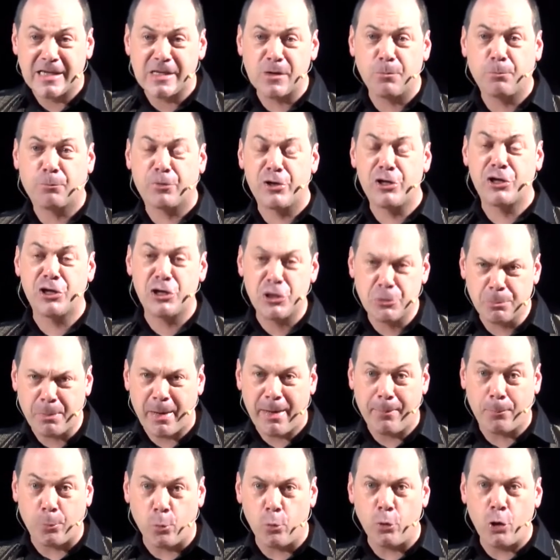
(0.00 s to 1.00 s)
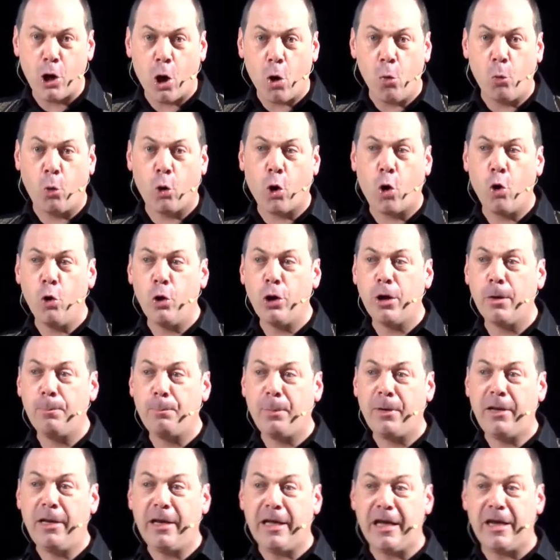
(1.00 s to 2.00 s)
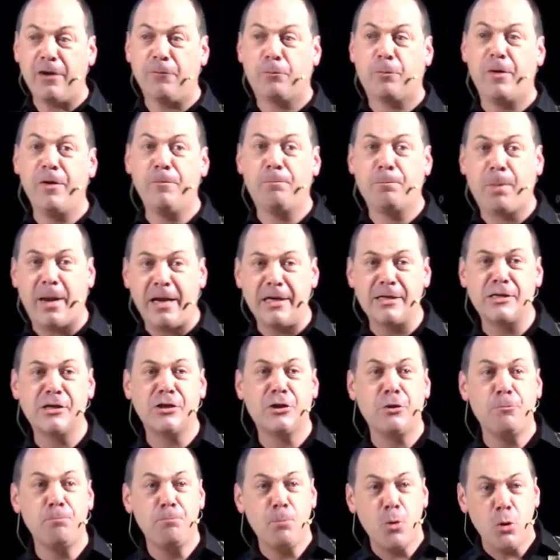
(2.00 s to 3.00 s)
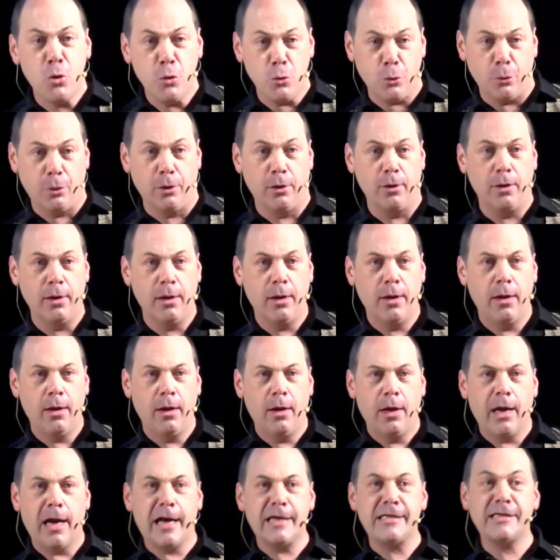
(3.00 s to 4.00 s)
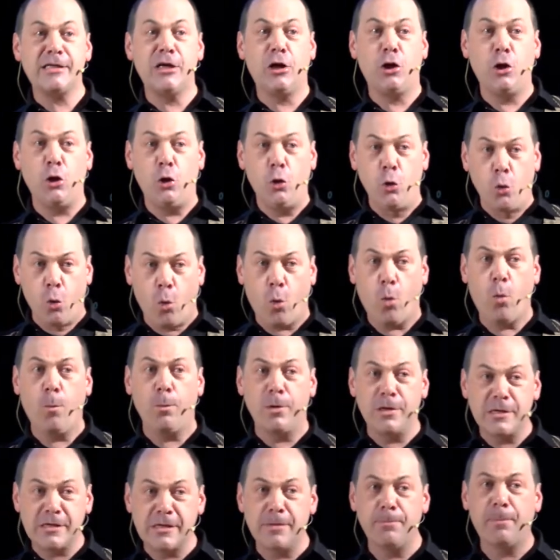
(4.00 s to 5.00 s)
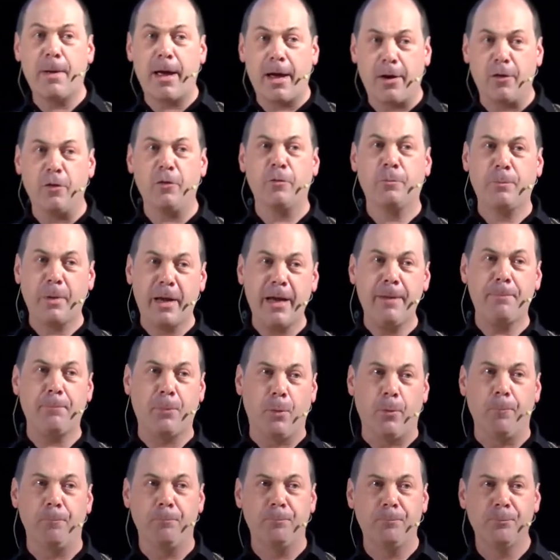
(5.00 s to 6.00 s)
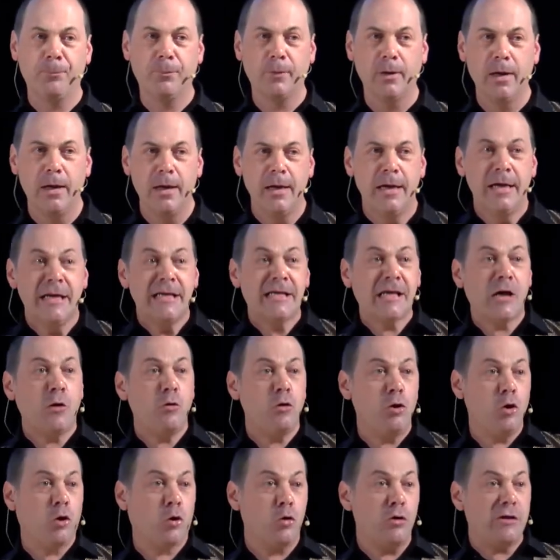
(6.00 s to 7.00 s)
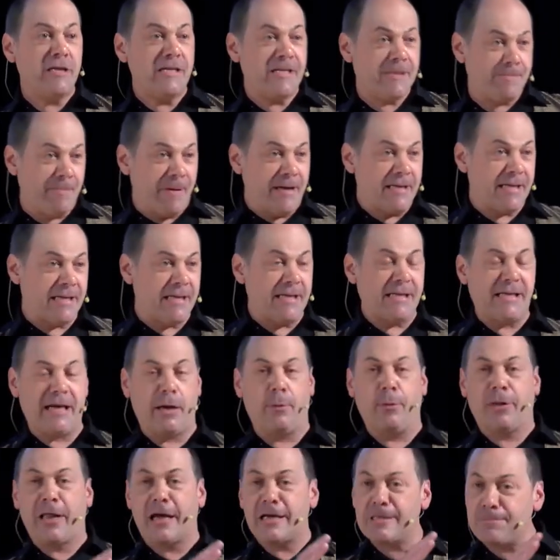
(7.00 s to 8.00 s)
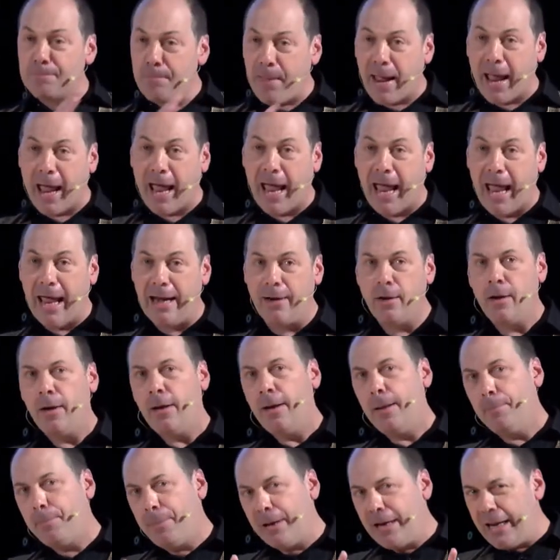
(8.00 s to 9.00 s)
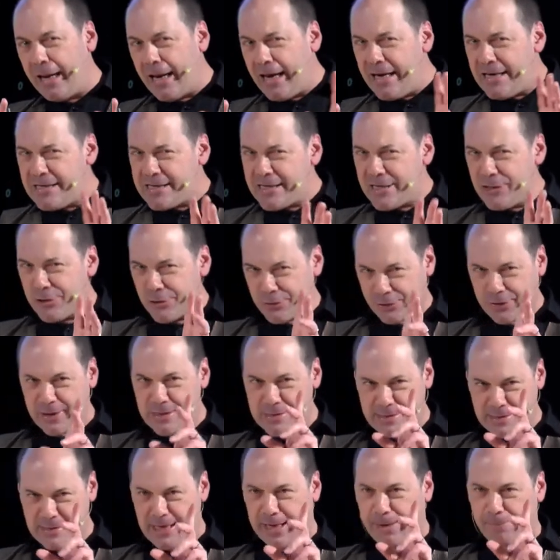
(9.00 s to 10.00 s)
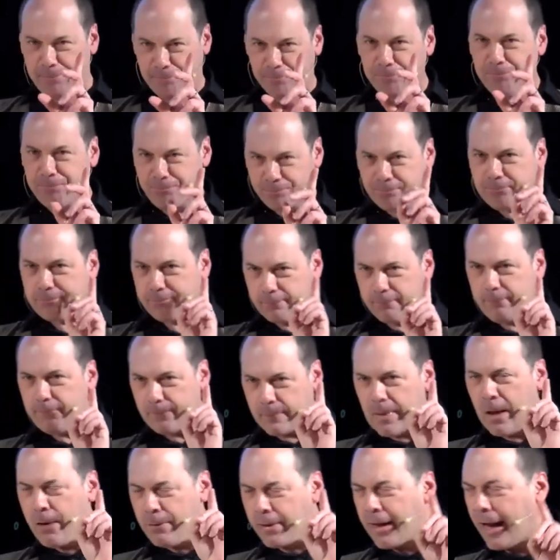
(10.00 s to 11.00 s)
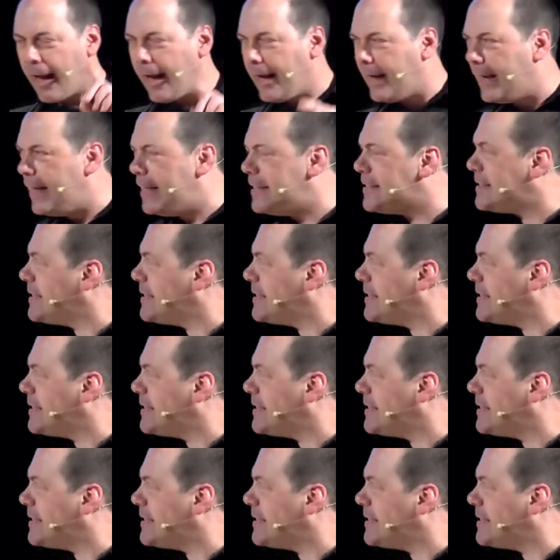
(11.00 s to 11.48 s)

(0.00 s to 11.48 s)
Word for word: of British people no longer believe we've been to the moon. That's an enormous amount of people. So you could dismiss it and say, well, that's mad, but it is interesting. Okay, it's